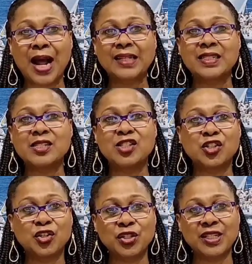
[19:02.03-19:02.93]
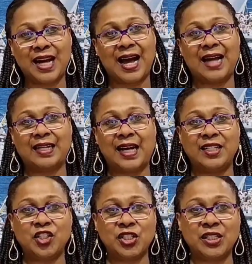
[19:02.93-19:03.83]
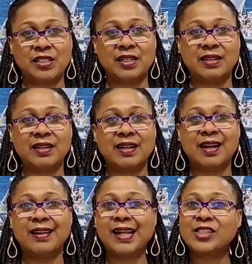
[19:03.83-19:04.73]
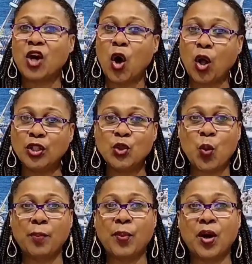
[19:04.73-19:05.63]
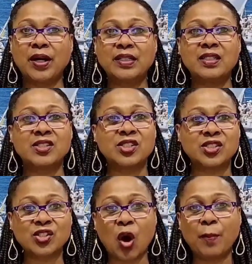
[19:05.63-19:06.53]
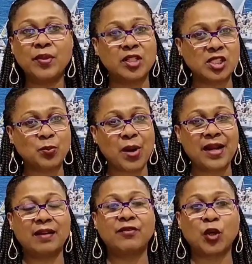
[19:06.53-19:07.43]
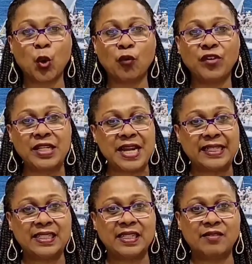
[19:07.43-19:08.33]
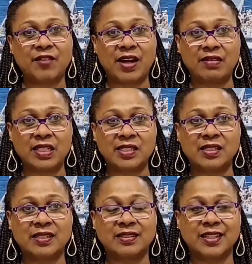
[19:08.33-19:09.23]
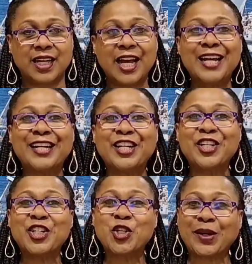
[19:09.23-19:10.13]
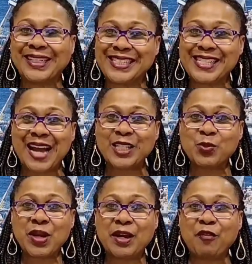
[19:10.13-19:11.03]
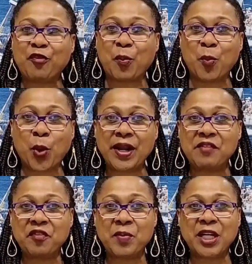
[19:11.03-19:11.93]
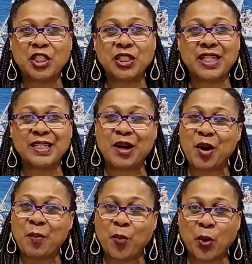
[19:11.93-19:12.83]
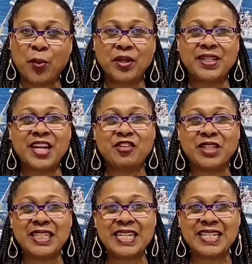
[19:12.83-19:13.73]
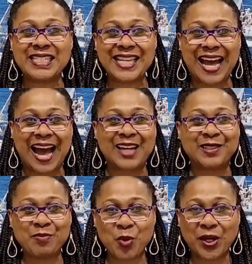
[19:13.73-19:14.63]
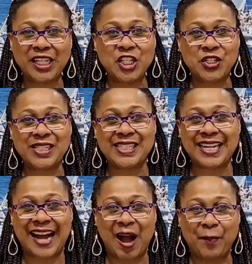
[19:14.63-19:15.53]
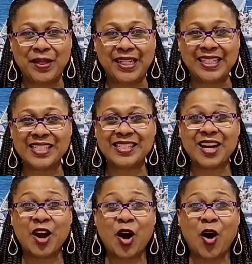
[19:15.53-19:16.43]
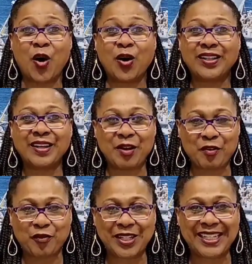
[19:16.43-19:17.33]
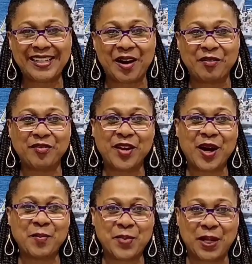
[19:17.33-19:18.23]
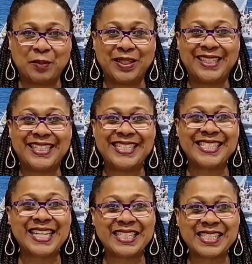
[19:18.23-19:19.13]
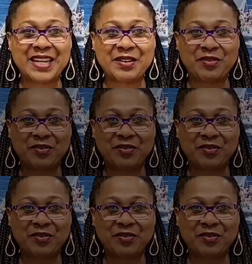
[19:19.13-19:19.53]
and practice good hand hygiene. Let's all do our part to stop the spread of the COVID-19 virus. Join us next week for more information, more birthday greetings, and more interesting happenings, all for the love of BIM. Stay